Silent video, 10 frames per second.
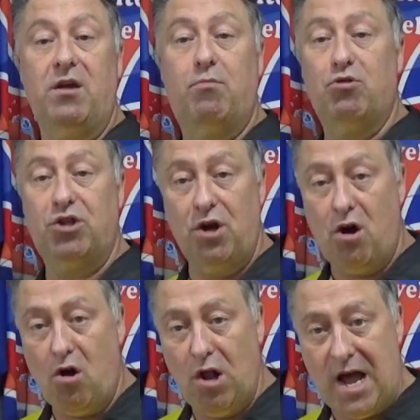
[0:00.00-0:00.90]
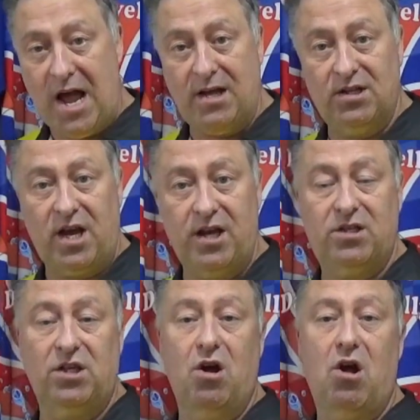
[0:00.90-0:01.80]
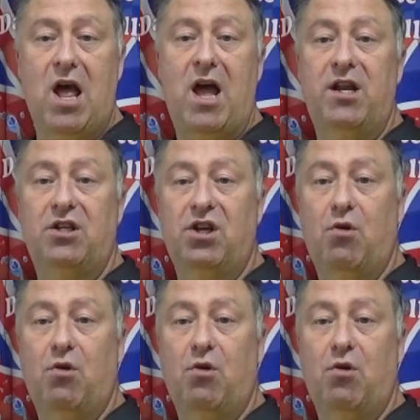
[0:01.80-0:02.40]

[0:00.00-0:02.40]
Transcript: You're pushing all that anxiety and all that energy